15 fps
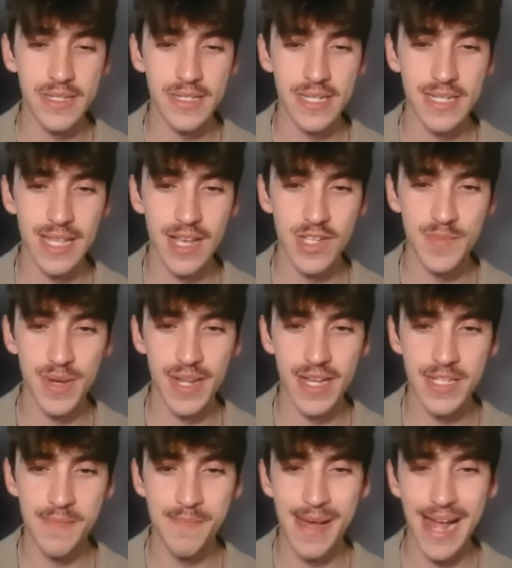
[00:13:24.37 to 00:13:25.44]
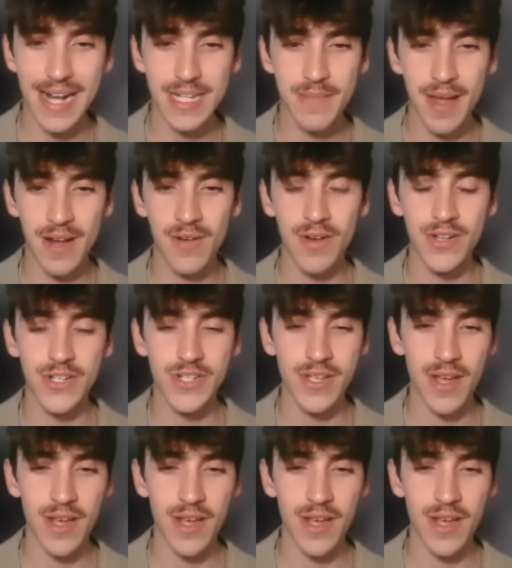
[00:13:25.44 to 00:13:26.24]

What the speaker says: this allows me to get to back-to-back crunches.